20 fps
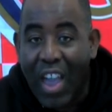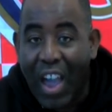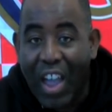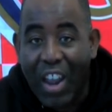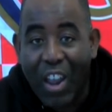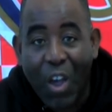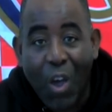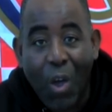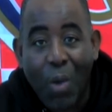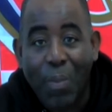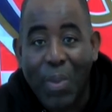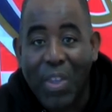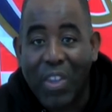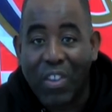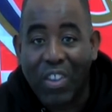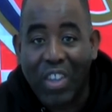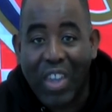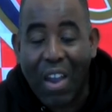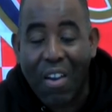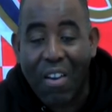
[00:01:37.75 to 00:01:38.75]
and I hope he
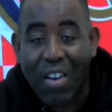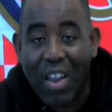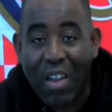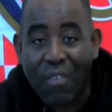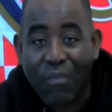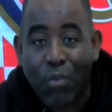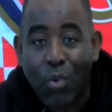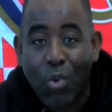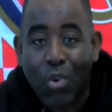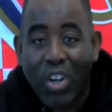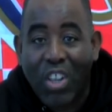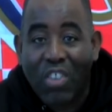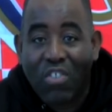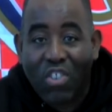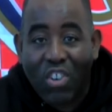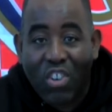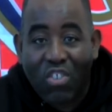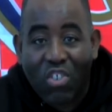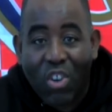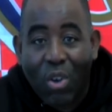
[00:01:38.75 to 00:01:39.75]
can carry that forward
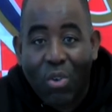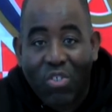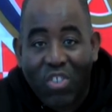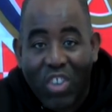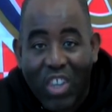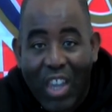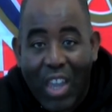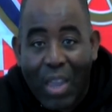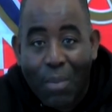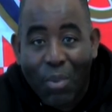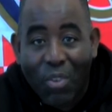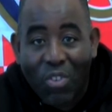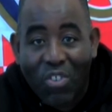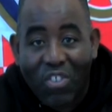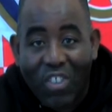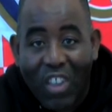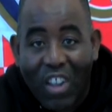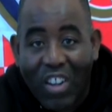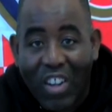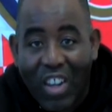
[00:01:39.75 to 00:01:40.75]
into the Chelsea game on
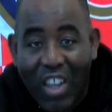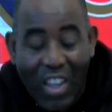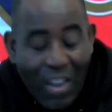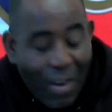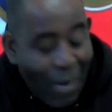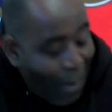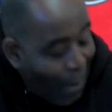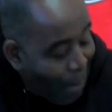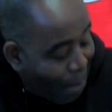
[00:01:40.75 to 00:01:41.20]
Sunday.